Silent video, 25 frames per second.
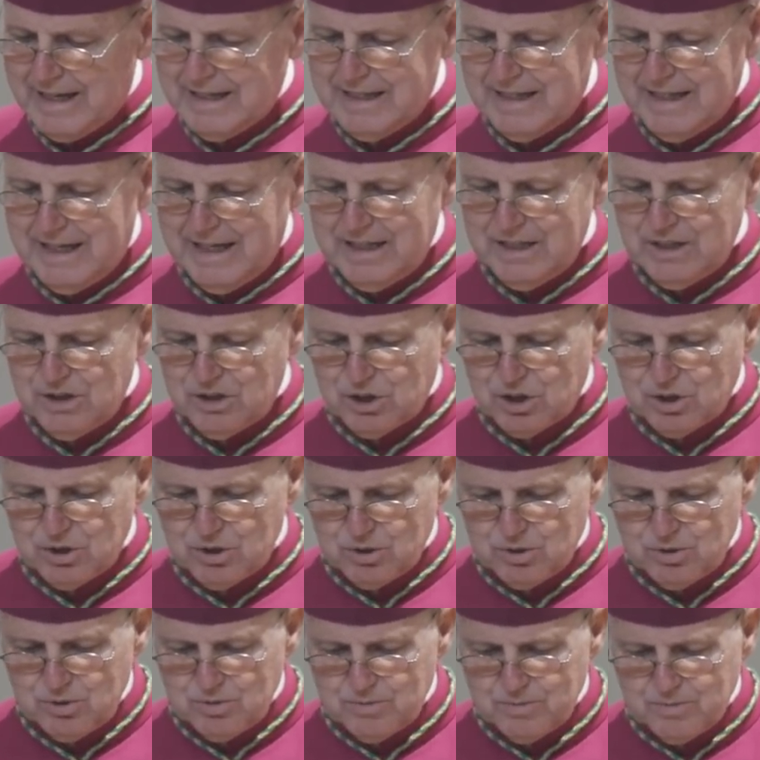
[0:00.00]
and
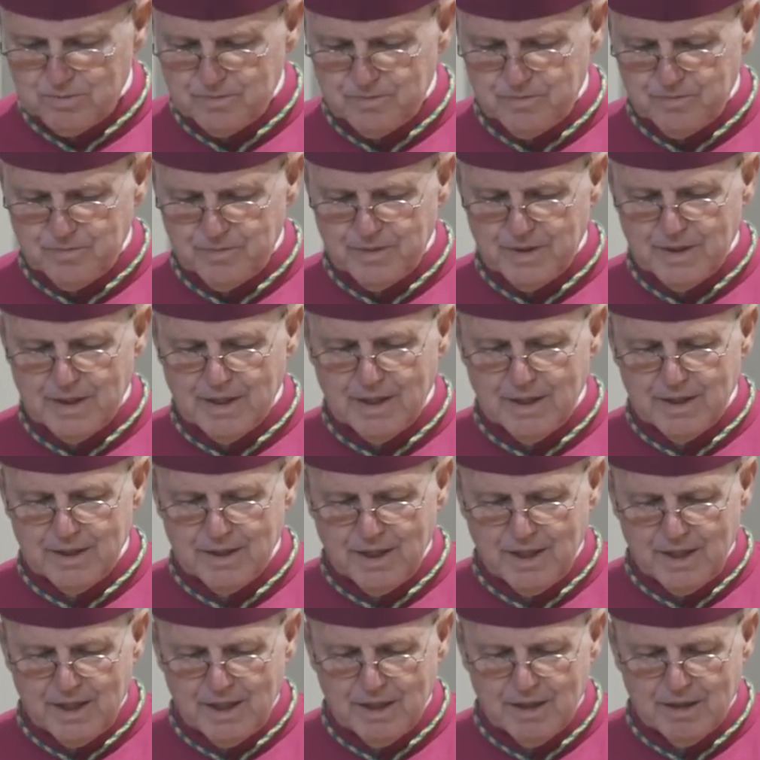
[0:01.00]
into
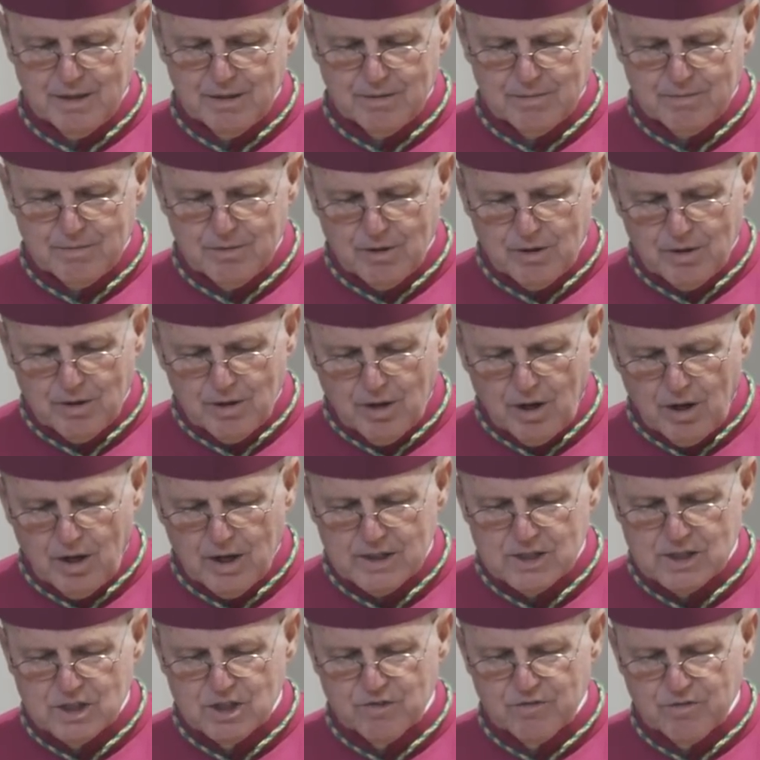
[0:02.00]
the
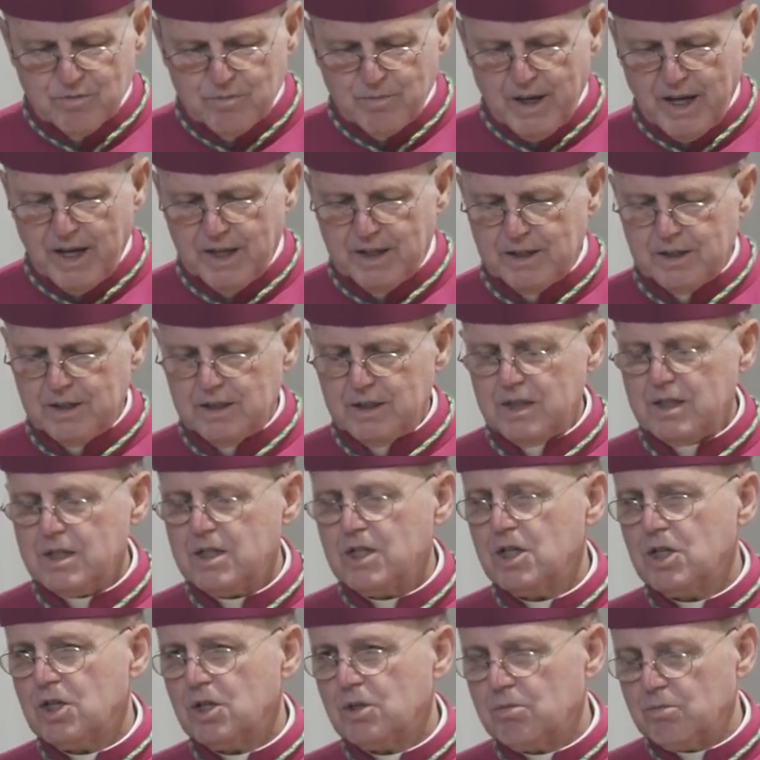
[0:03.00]
hearts of men,
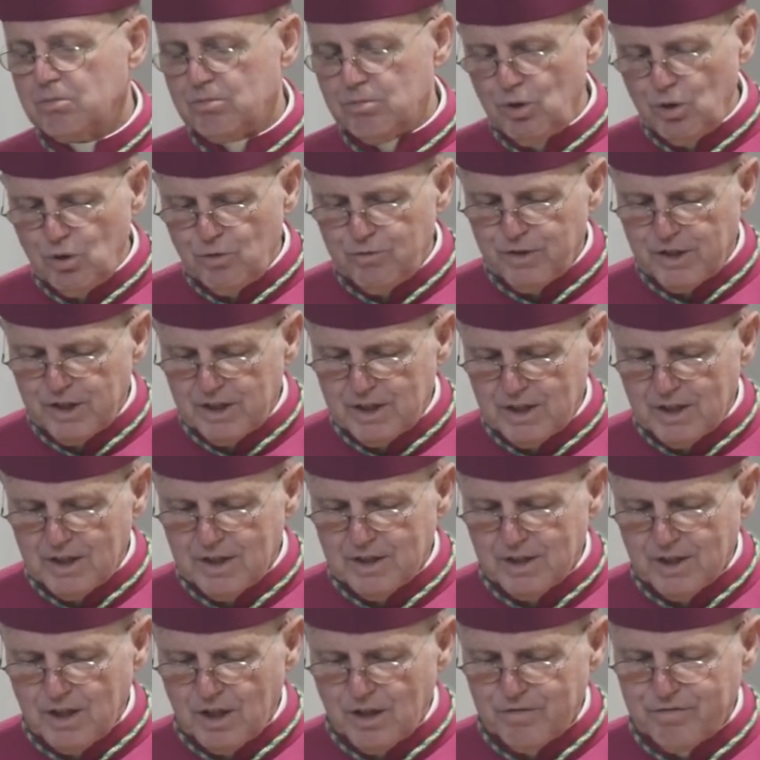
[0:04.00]

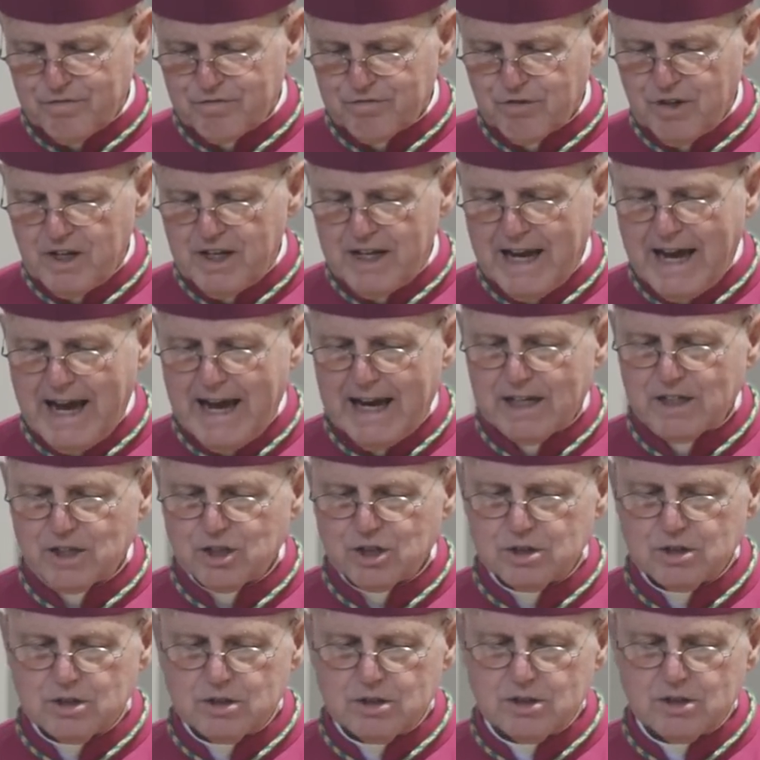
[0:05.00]
moving their free
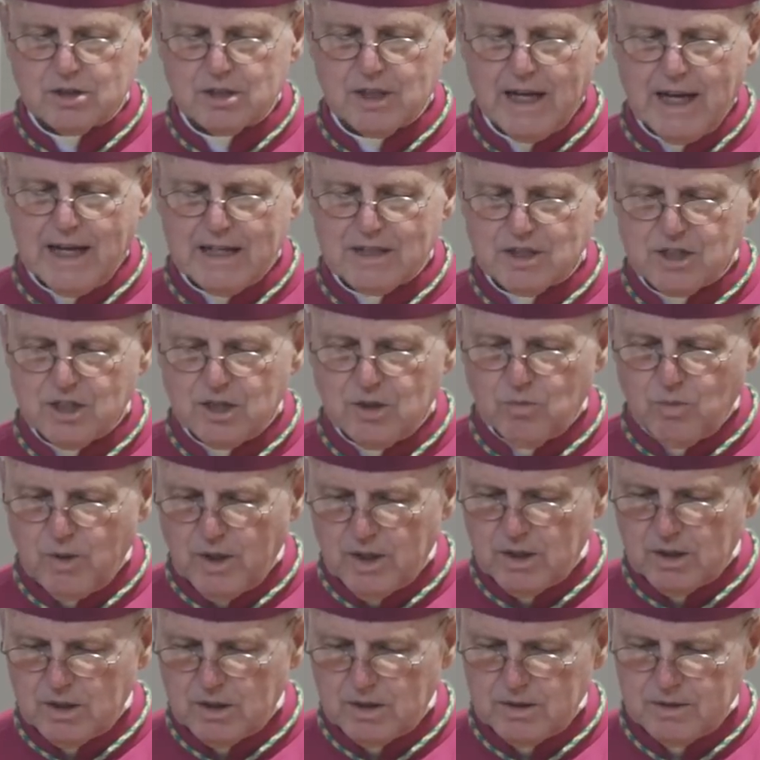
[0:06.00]
actions as He
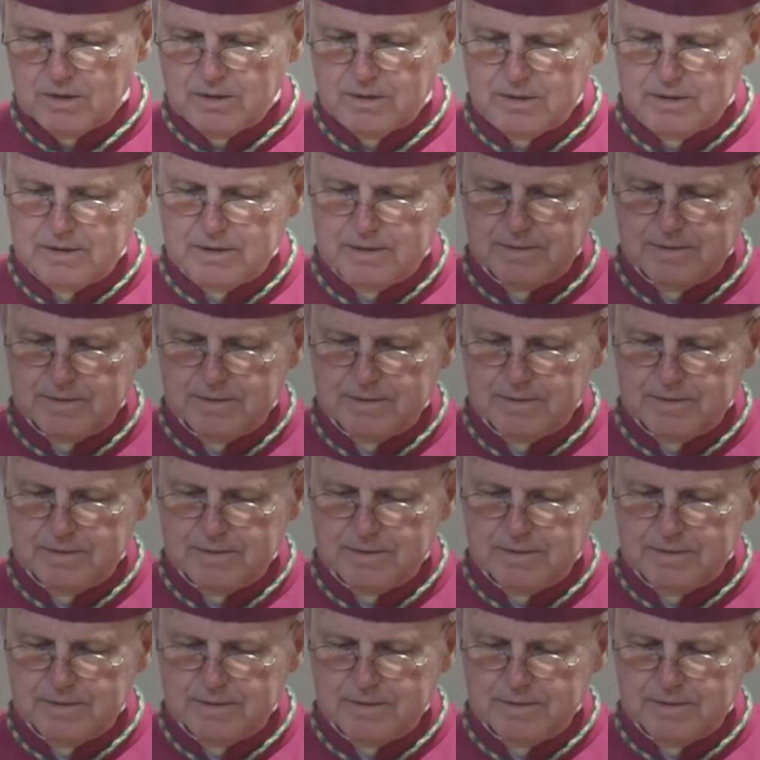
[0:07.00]
will.